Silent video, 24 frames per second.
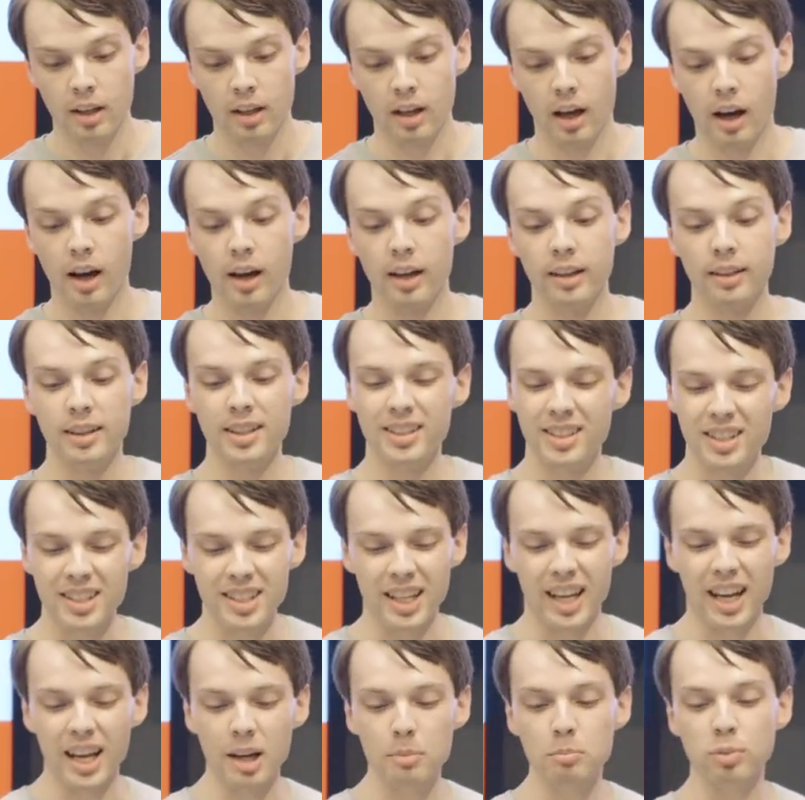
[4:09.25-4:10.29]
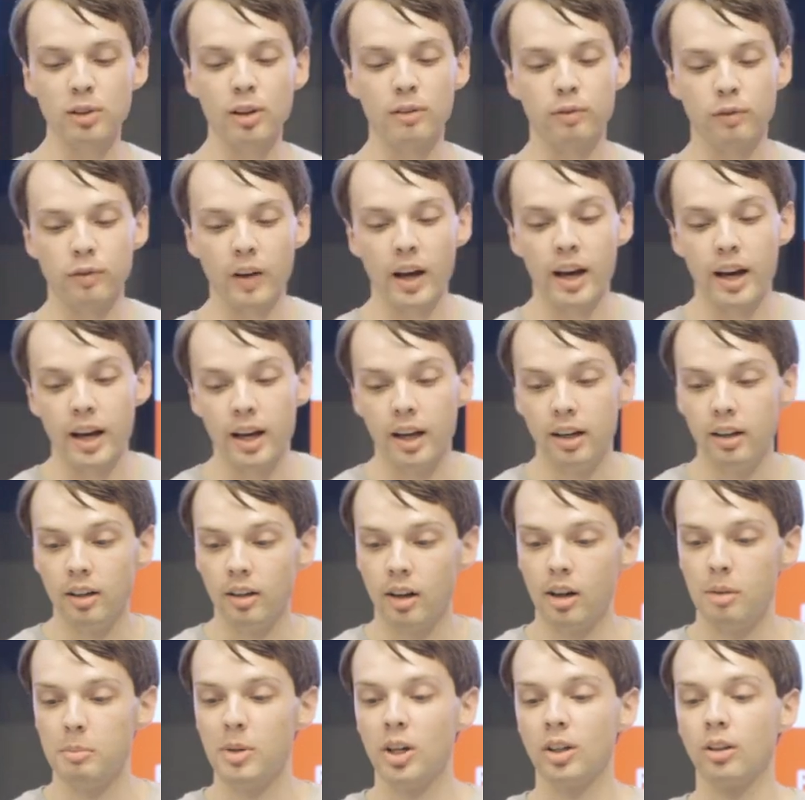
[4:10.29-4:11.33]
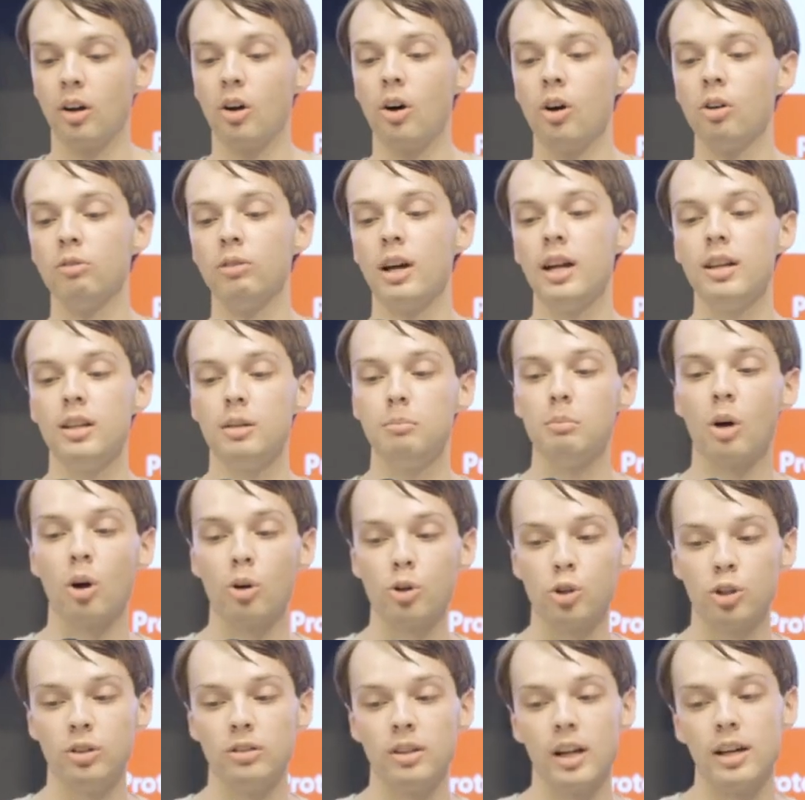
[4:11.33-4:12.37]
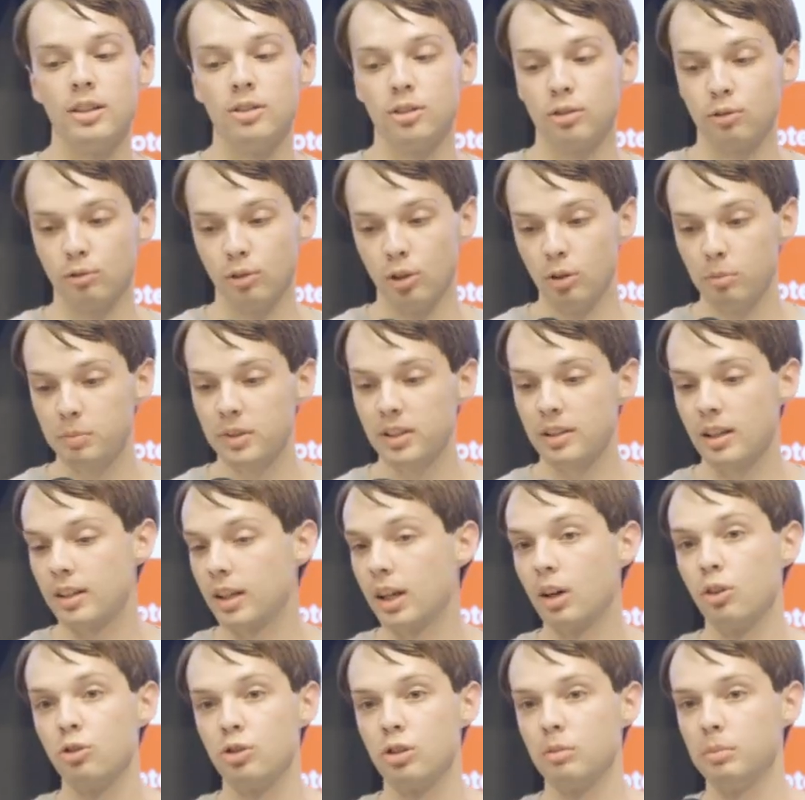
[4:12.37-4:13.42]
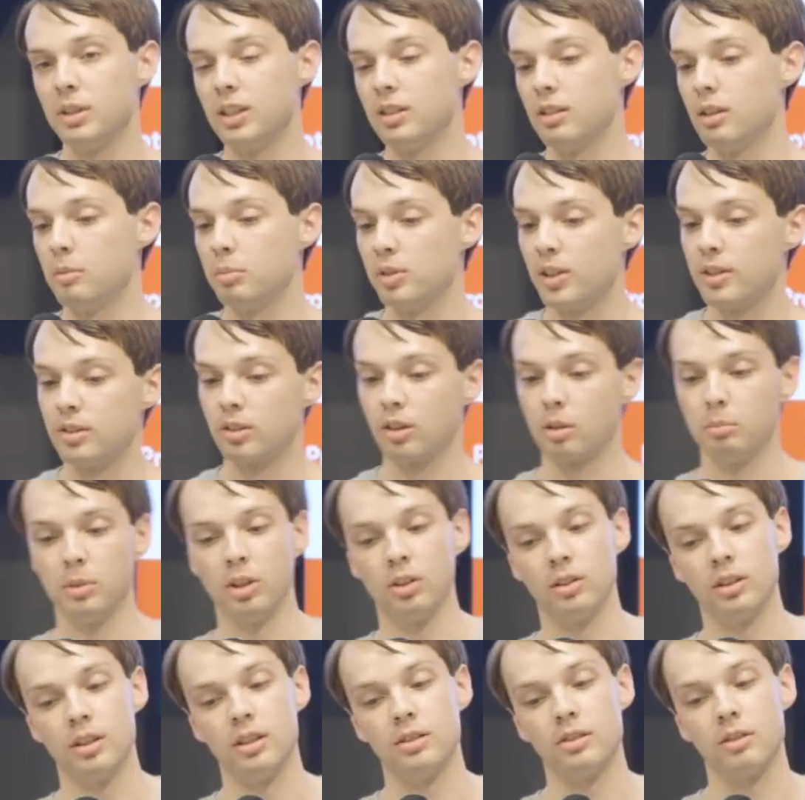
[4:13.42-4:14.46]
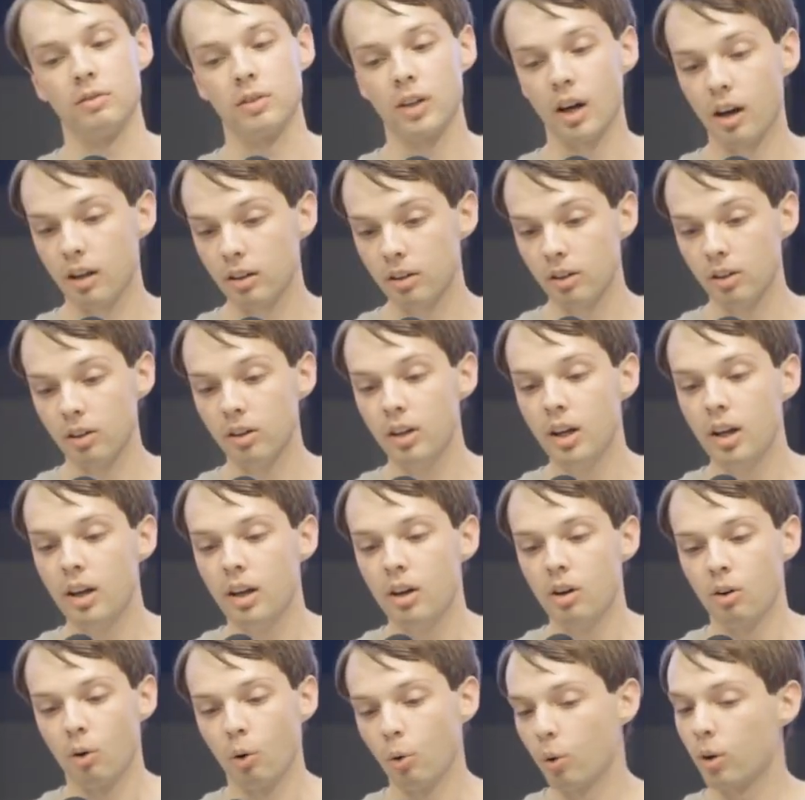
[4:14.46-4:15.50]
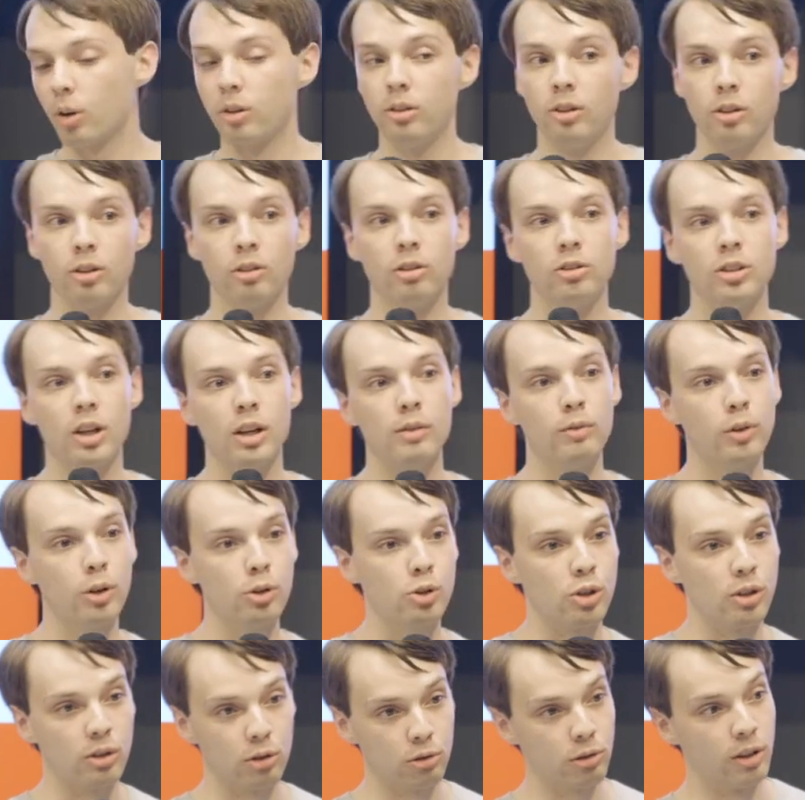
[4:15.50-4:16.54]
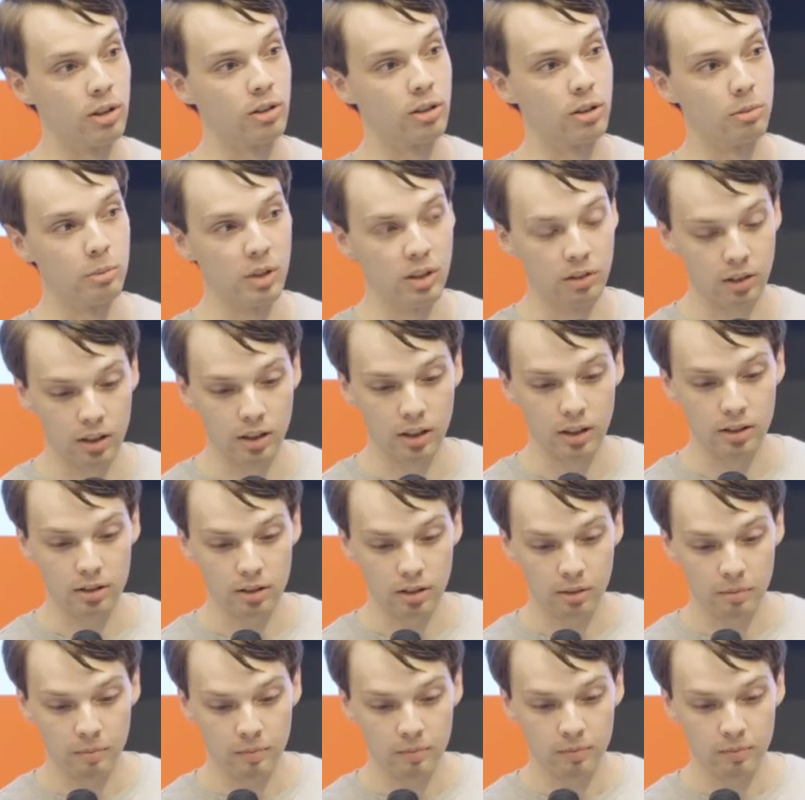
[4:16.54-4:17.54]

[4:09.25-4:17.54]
Uh, this is amplified among already marginalized groups like LGBT plus communities of color or neurodivergent queer communities.